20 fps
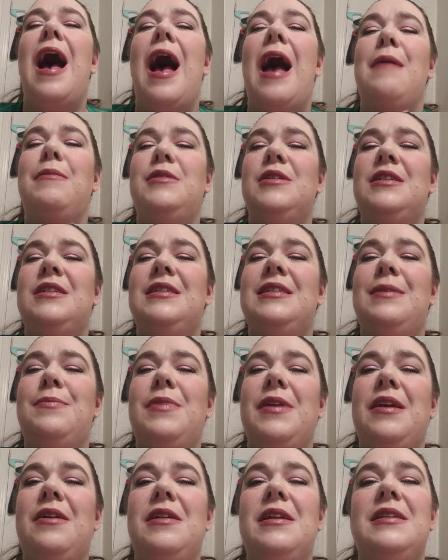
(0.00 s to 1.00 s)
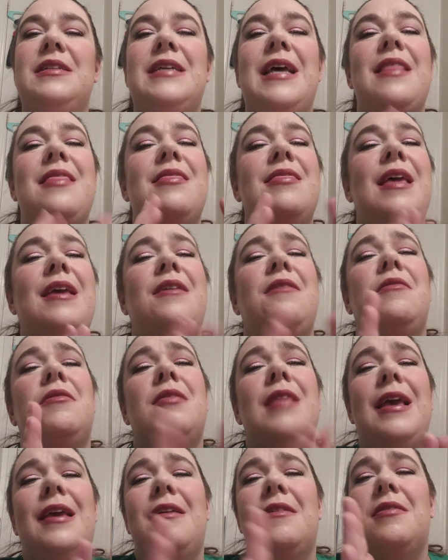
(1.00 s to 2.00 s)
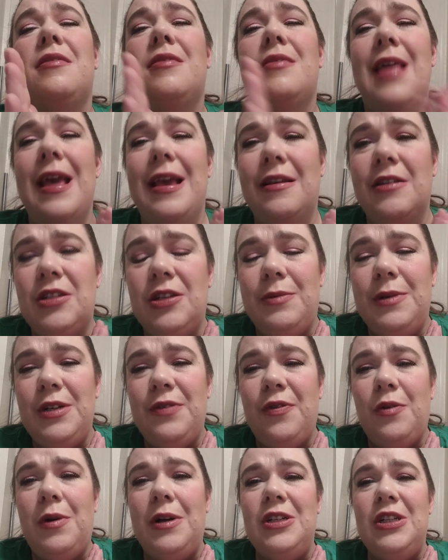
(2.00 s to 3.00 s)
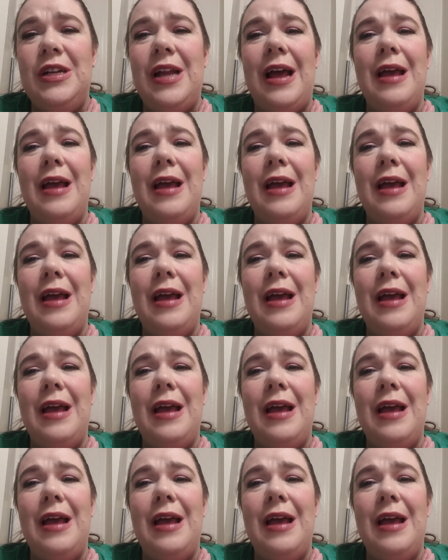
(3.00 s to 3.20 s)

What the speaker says: I'm just simply going to say thank you so much for watching.